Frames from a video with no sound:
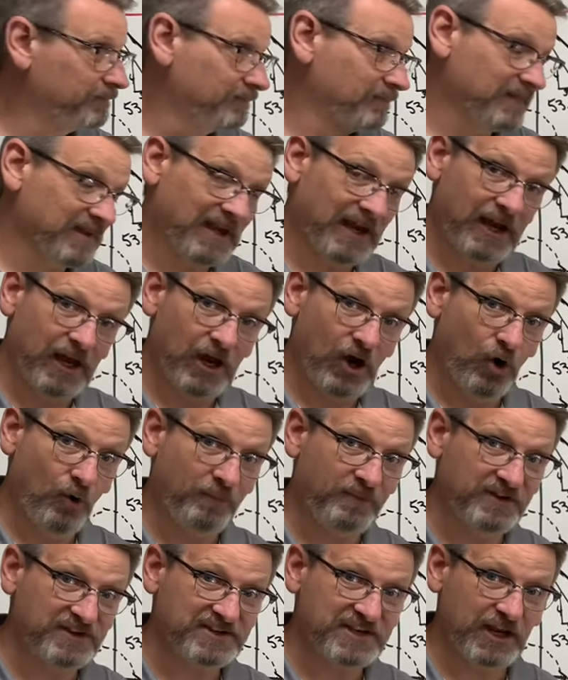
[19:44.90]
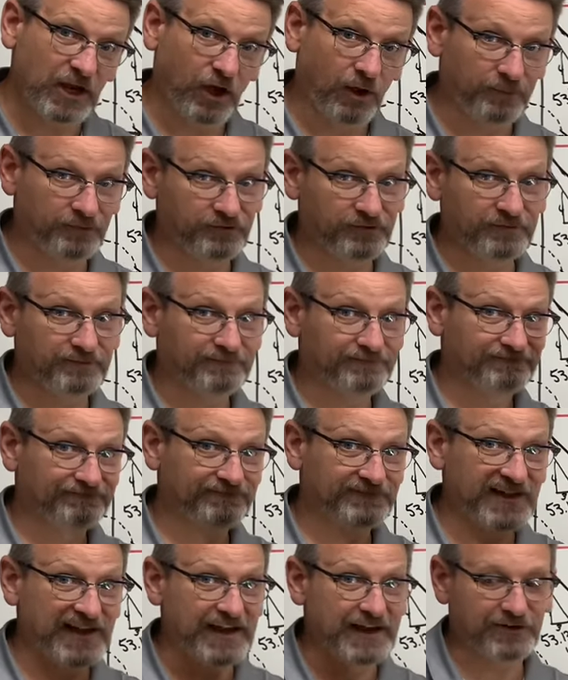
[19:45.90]
I hope this helps.
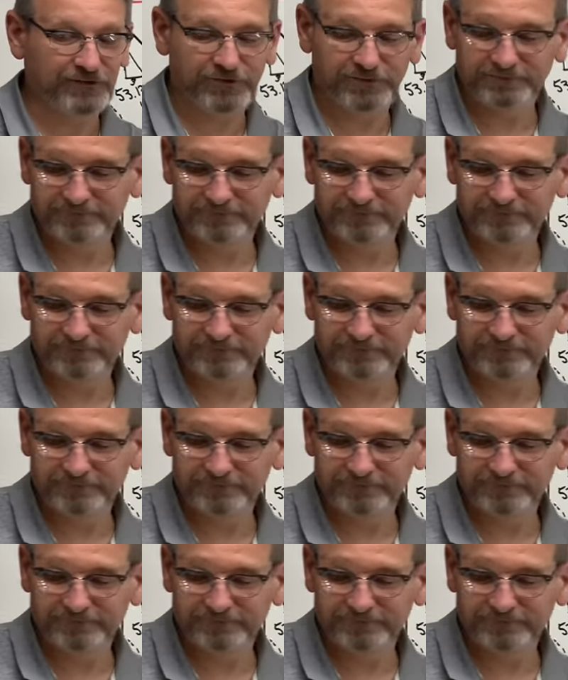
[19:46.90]
Thanks.